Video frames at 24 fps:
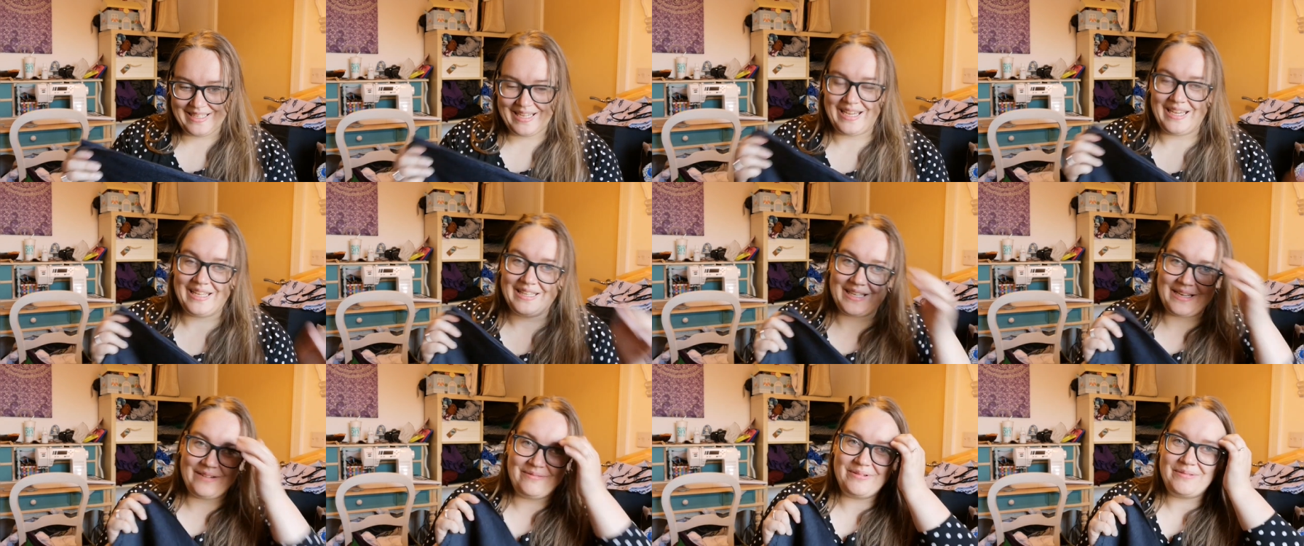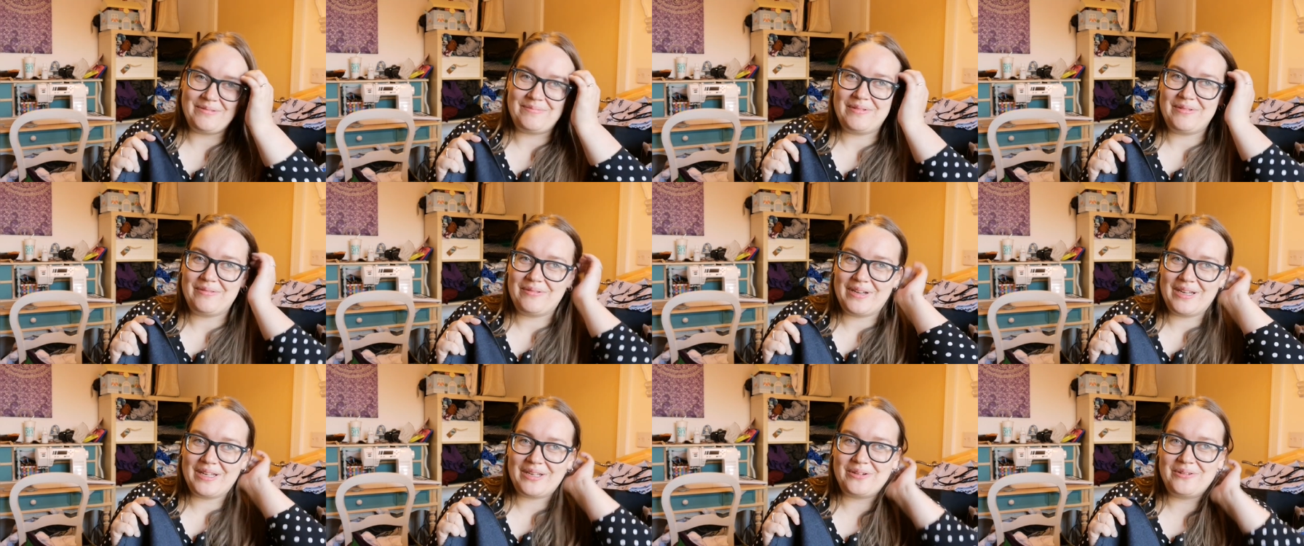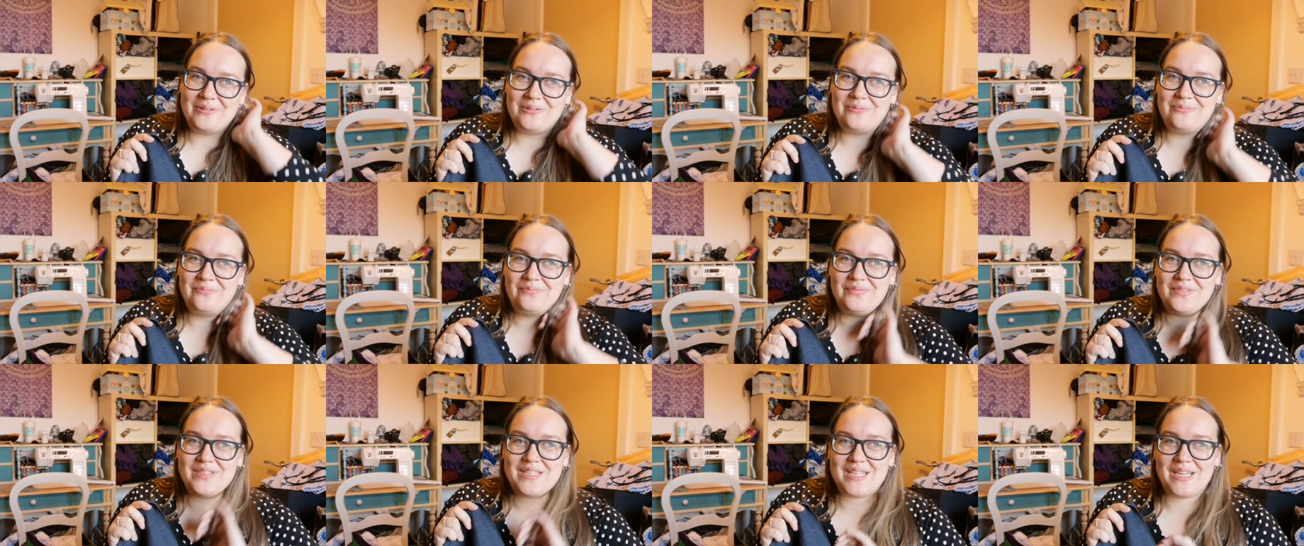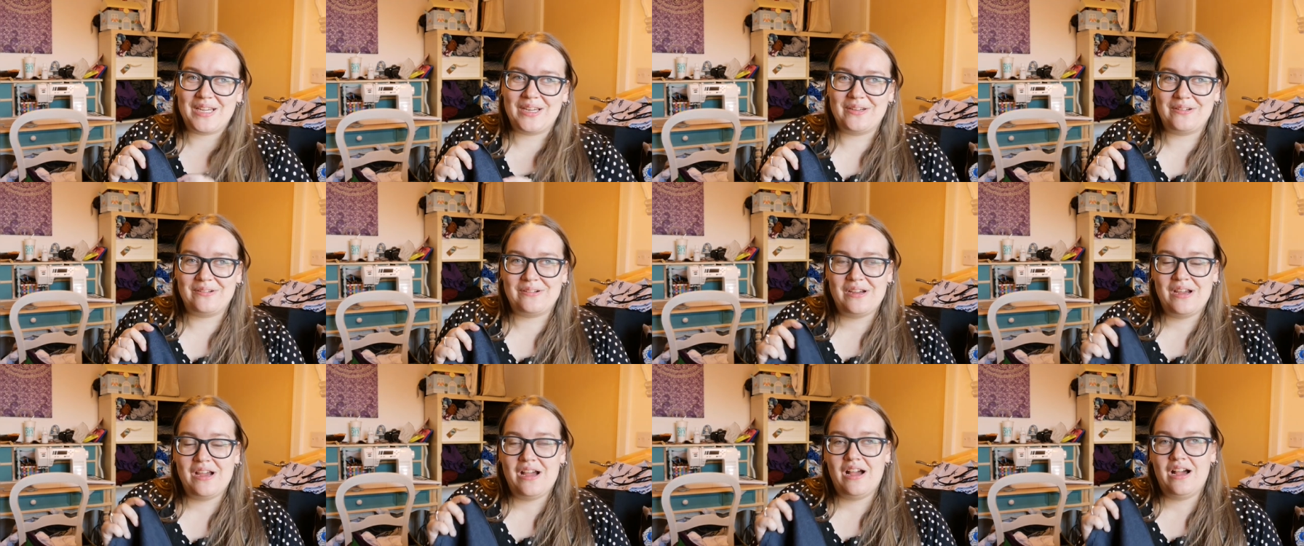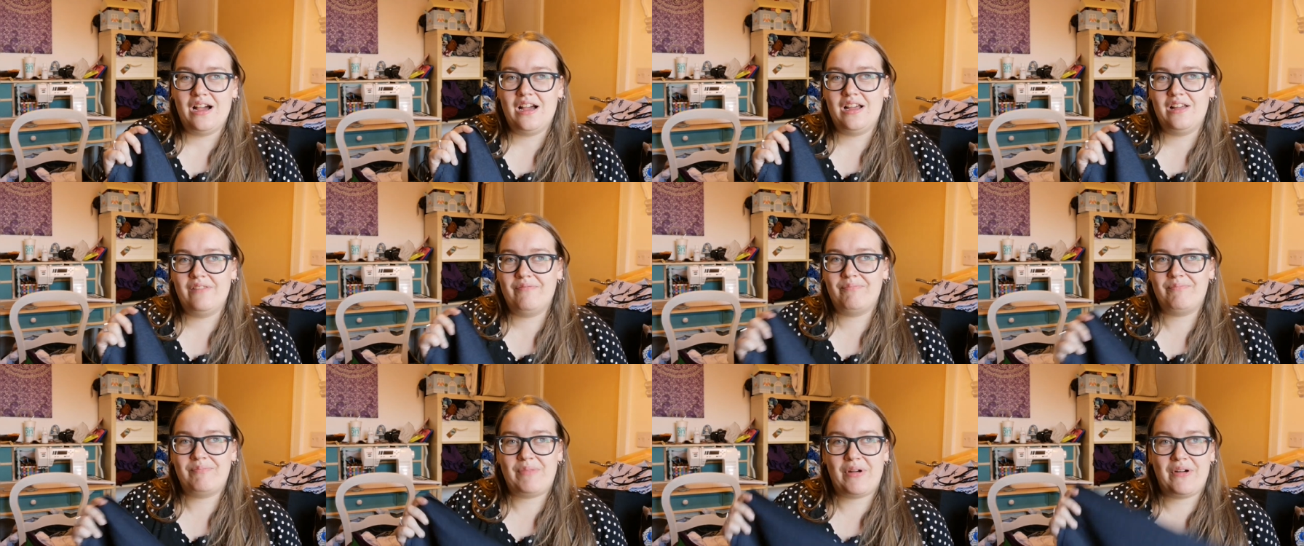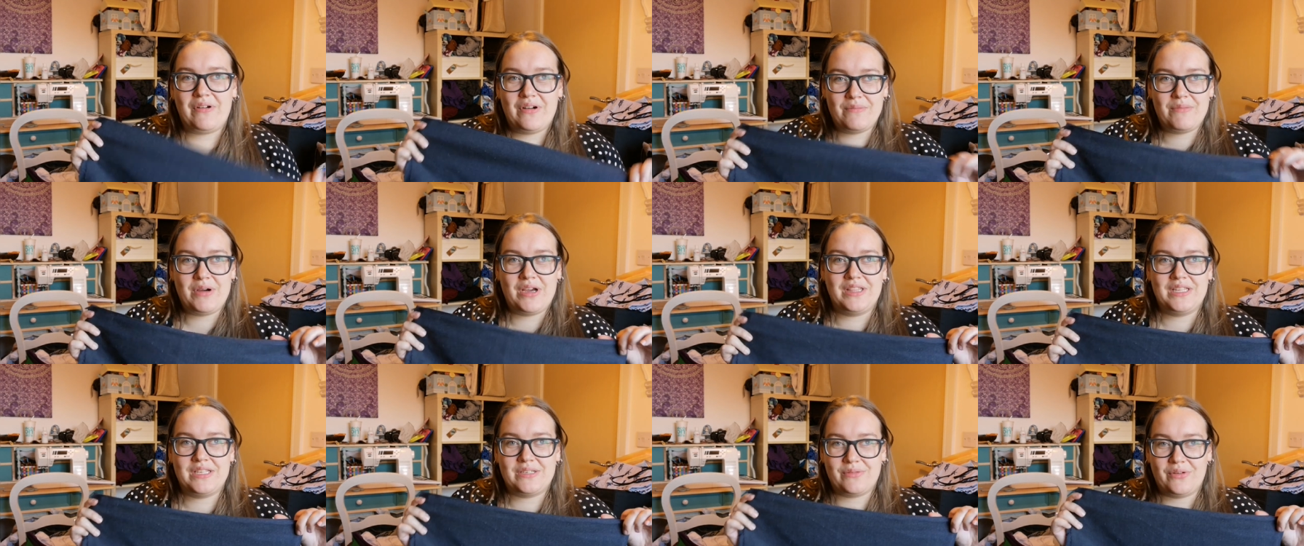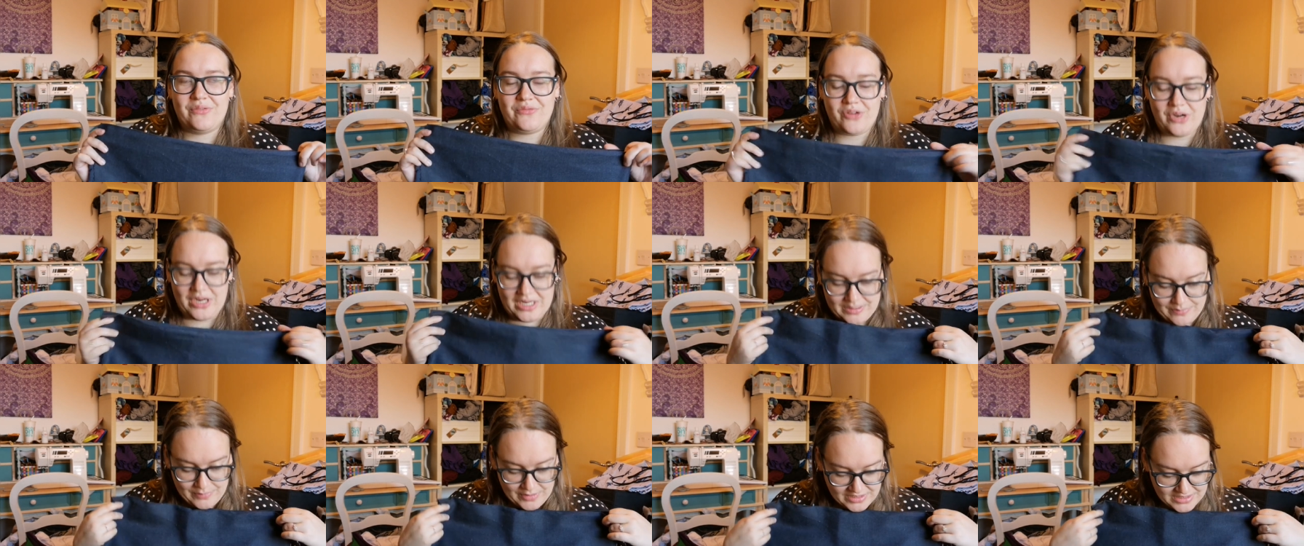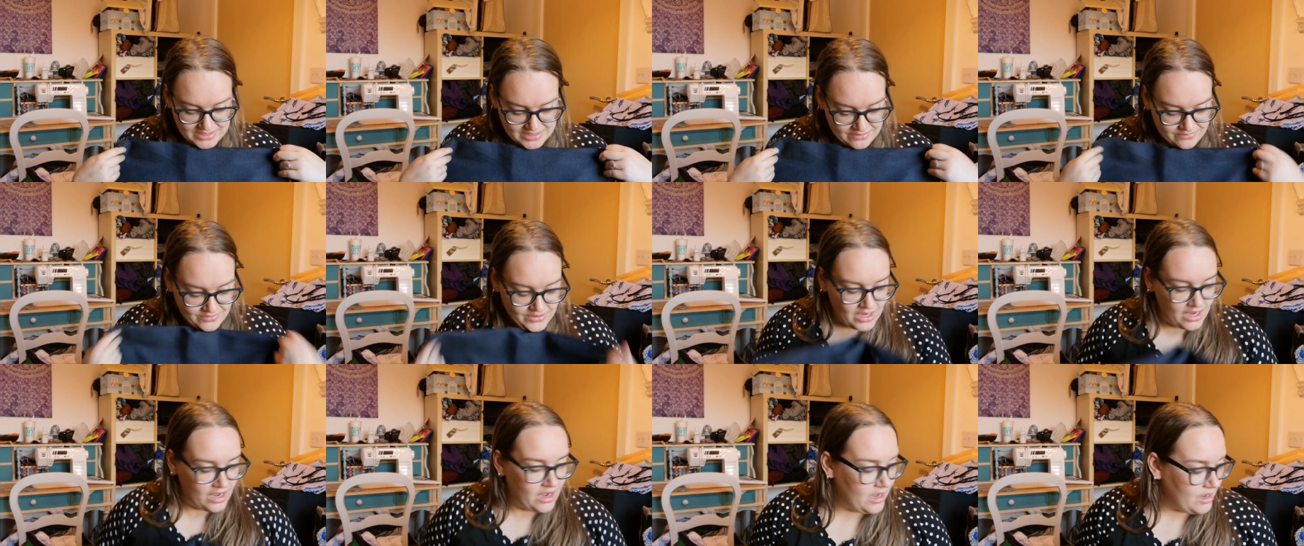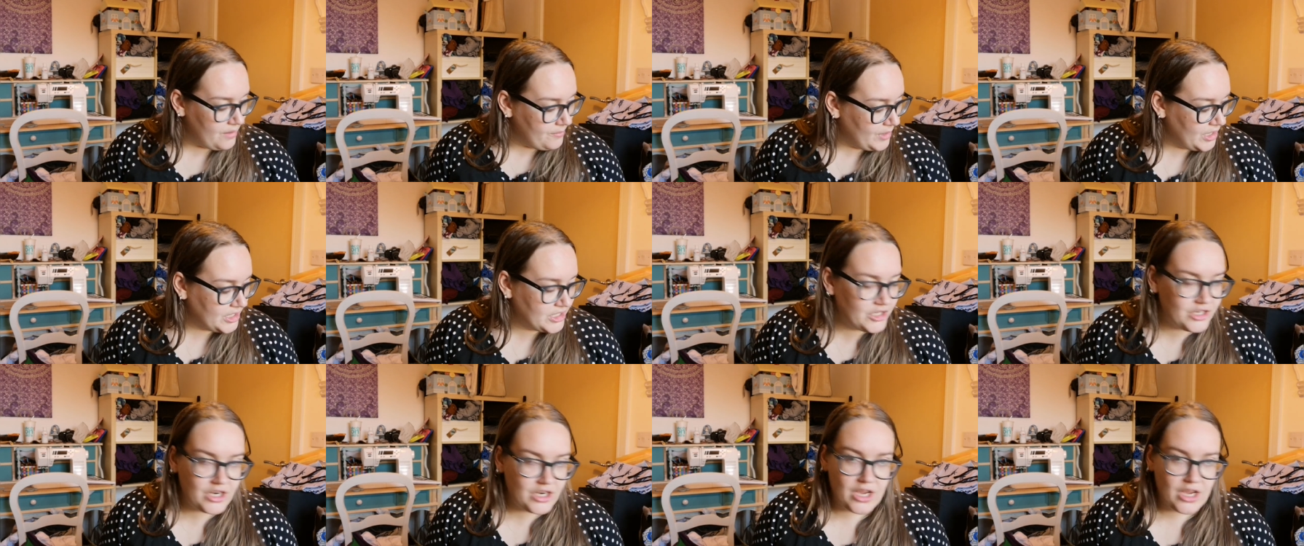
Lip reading: yeah, that would be really cool. So bearing in mind, these weren't very expensive. I